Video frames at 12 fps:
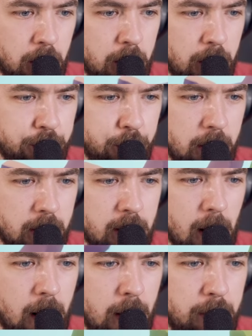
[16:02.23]
What if one
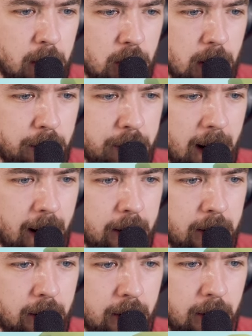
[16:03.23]
tiny music man